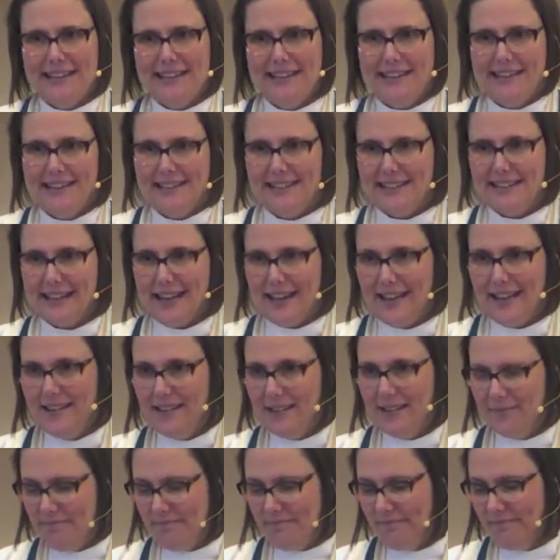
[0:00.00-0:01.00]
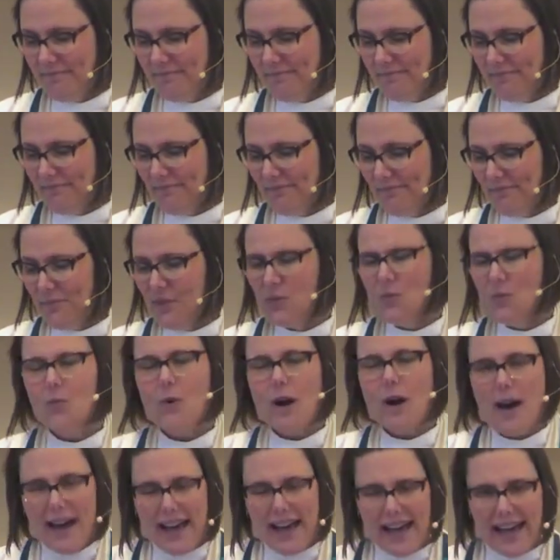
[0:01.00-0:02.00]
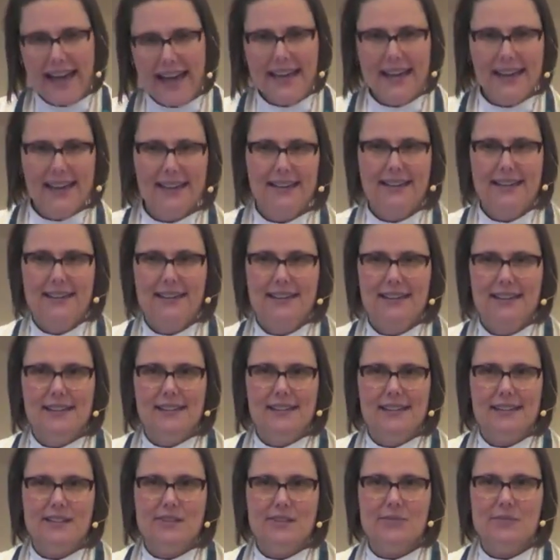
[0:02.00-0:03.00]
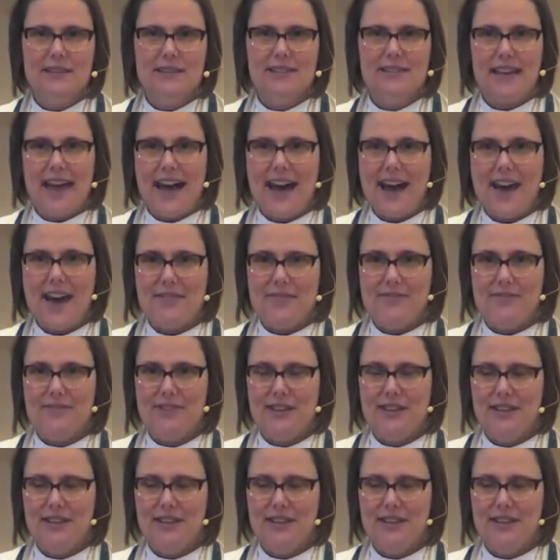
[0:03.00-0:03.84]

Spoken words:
he said. Why do we laugh?